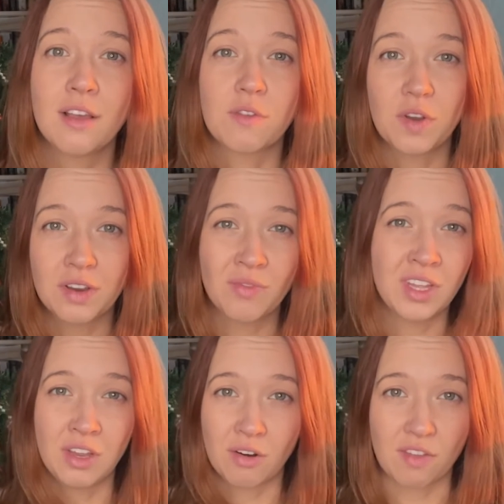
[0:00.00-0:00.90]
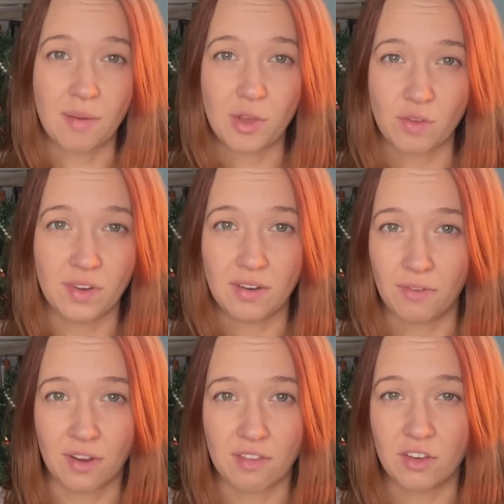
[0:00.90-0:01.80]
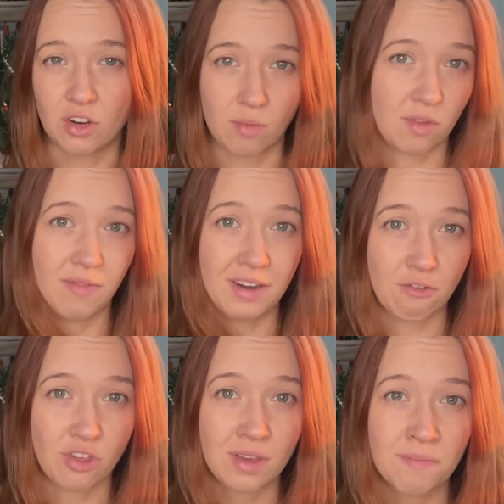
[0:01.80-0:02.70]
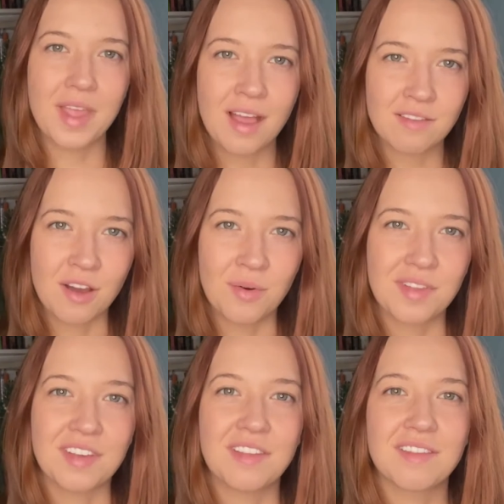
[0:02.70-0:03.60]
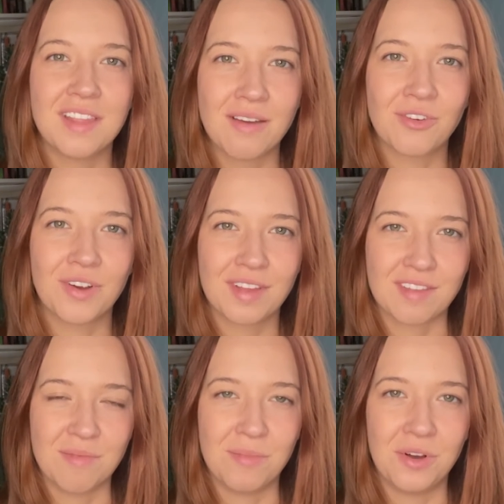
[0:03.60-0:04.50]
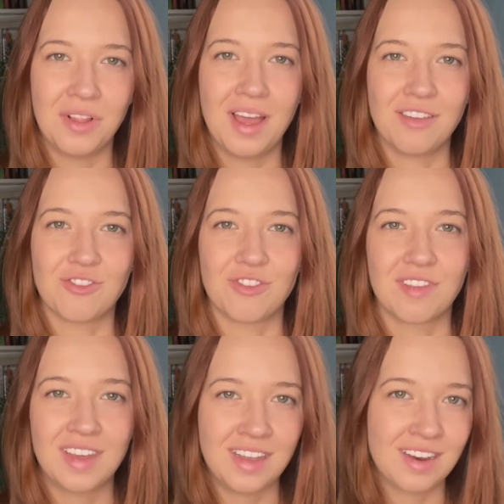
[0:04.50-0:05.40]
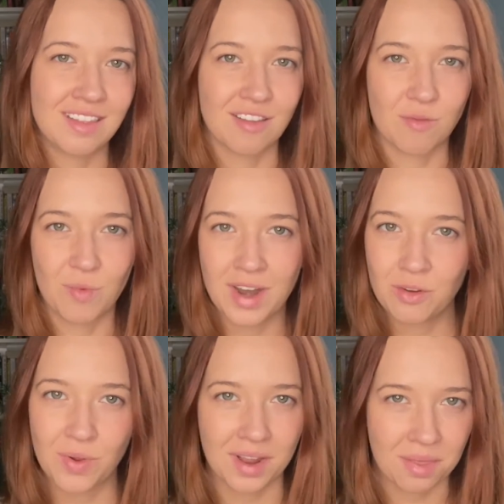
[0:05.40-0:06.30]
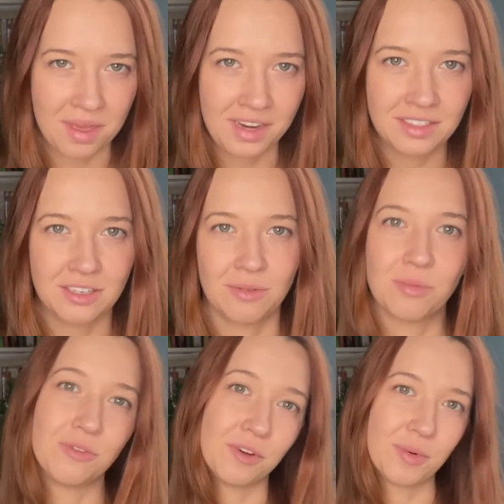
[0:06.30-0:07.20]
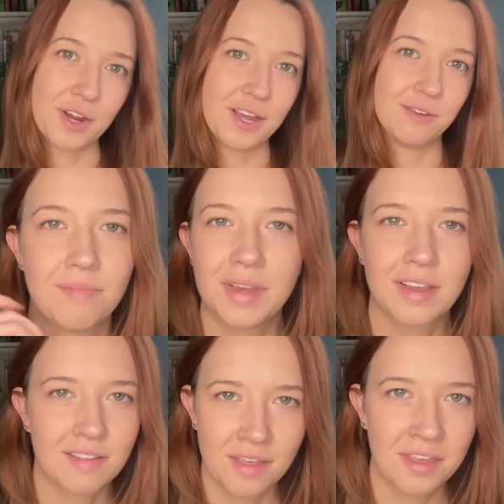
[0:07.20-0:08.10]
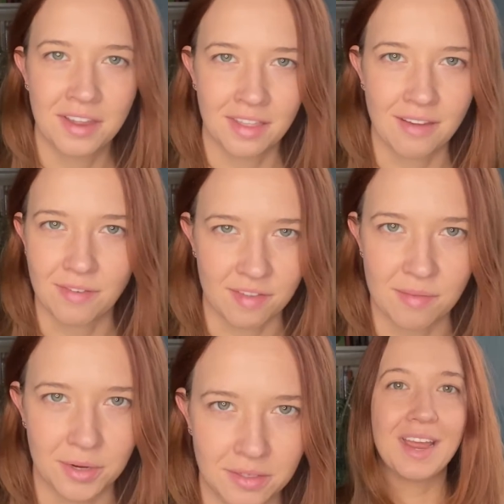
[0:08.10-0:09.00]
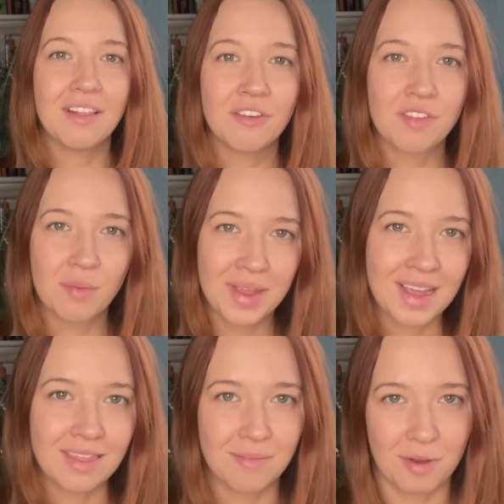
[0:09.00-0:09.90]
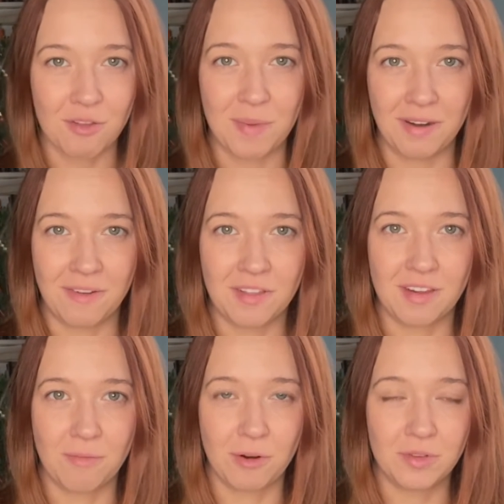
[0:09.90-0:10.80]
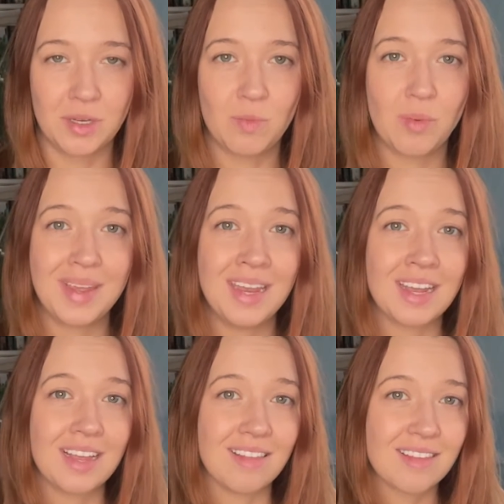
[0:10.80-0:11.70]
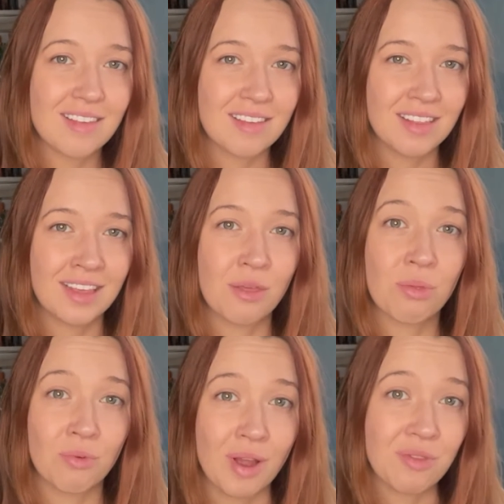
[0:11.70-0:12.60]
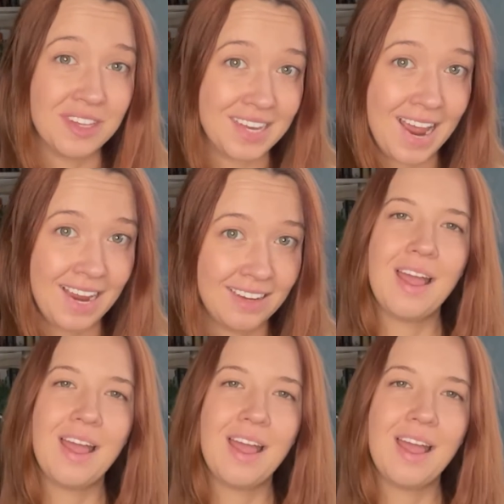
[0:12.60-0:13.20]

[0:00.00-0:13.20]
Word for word: so I didn't really notice that much of a difference in terms of energy. As always, it's never as simple as just eating this one quick thing to improve your workout, because nothing in life is simple. It looks like we get the most benefits out of protein when we eat it consistently throughout the day.